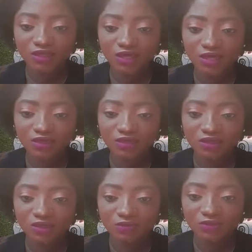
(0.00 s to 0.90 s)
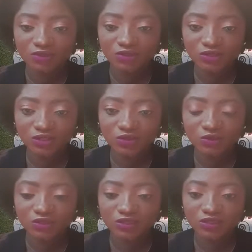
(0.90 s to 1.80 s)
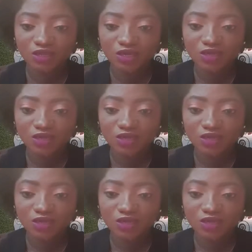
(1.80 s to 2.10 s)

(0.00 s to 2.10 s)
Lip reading: Yeah, how much does it cost?